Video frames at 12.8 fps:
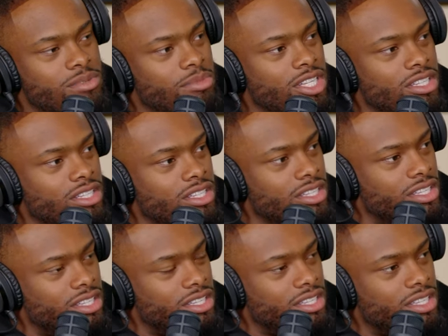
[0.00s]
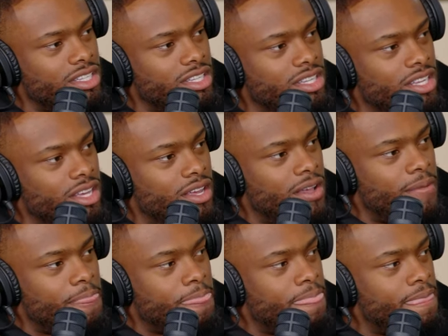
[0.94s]
a month.
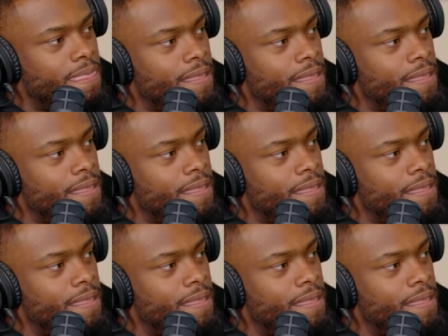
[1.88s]
Same. You